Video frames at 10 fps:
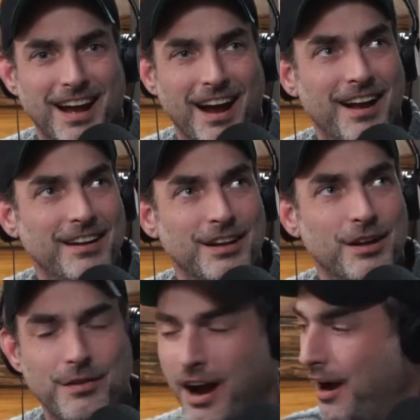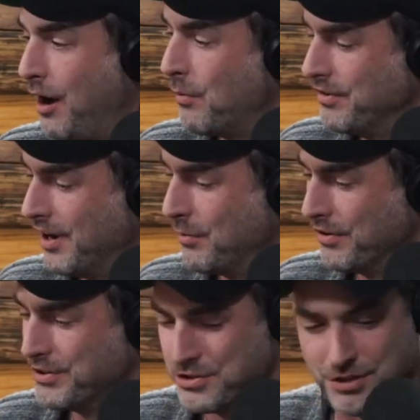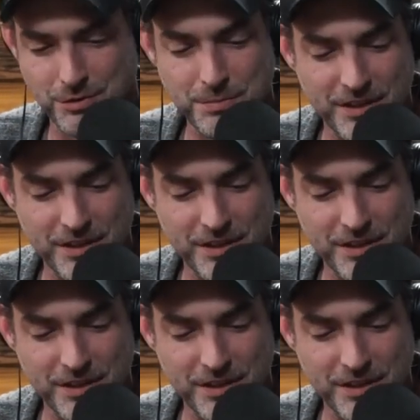Yeah, I want this show to be